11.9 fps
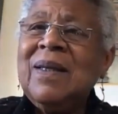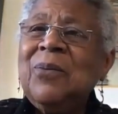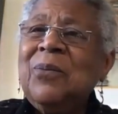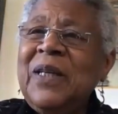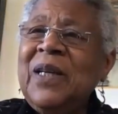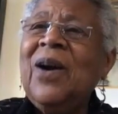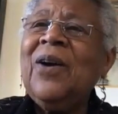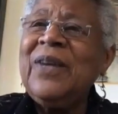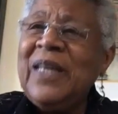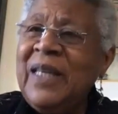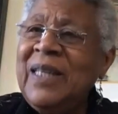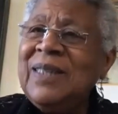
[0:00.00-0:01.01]
We are
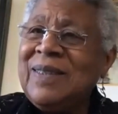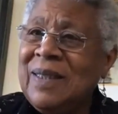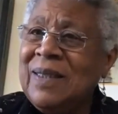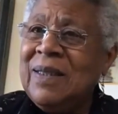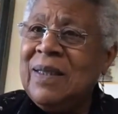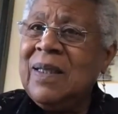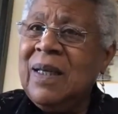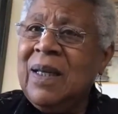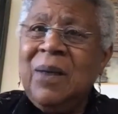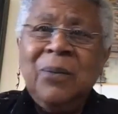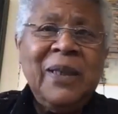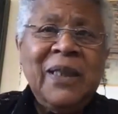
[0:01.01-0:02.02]
it.
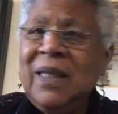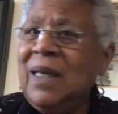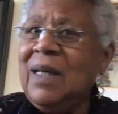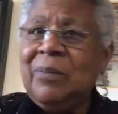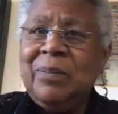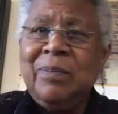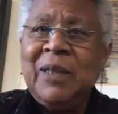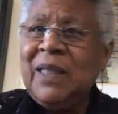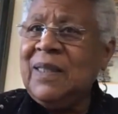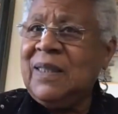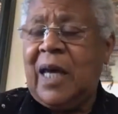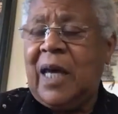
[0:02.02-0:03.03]
We uh,
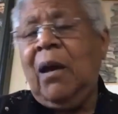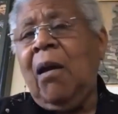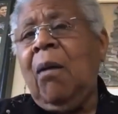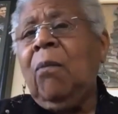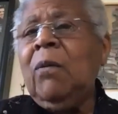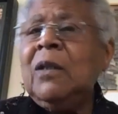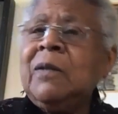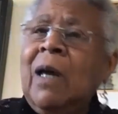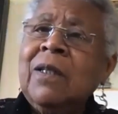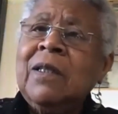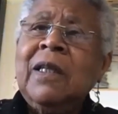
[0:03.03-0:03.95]
kids say well, Dr.